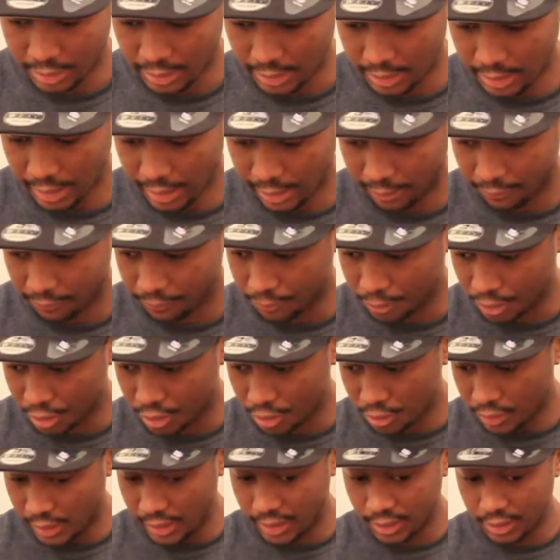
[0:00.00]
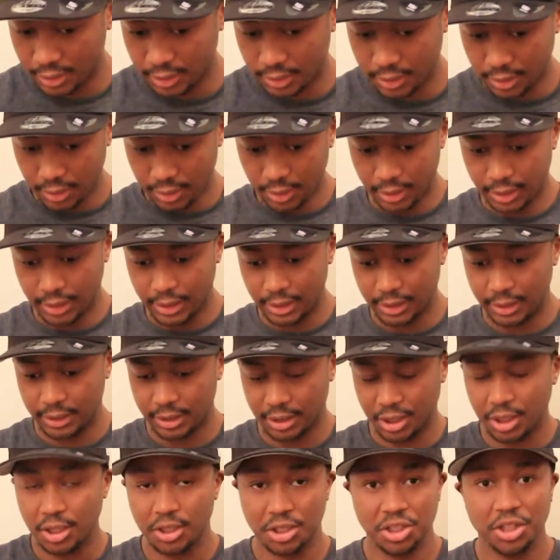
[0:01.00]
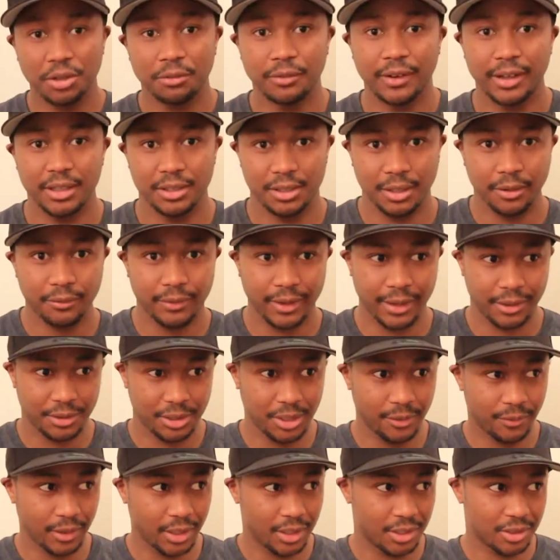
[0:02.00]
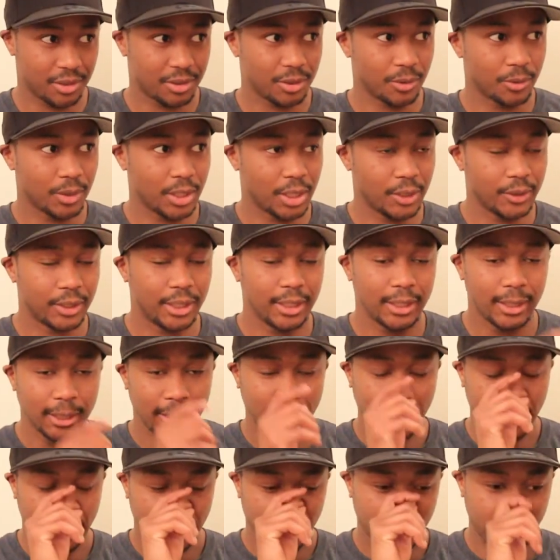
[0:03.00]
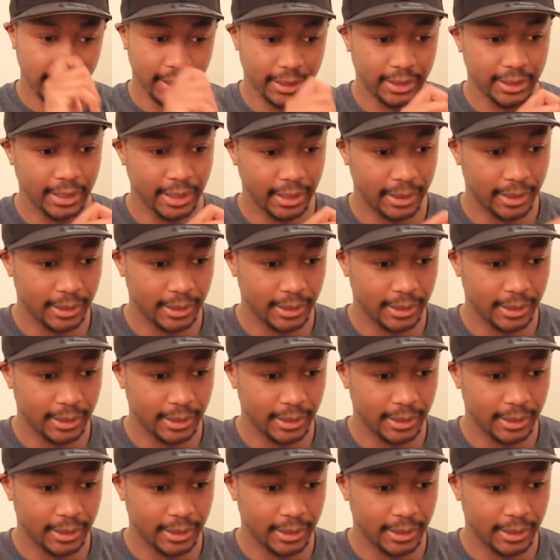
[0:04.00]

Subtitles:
like, I feel strange. And then she vanishes away, right? And